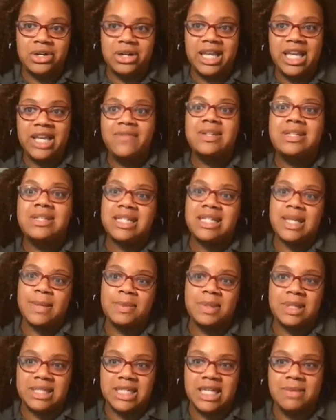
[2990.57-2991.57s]
even Step
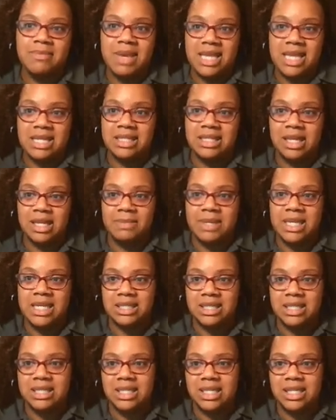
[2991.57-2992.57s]
Up to STEM in some
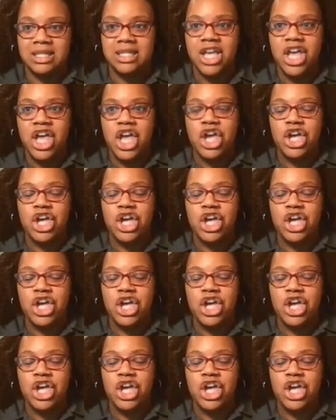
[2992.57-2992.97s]
instances,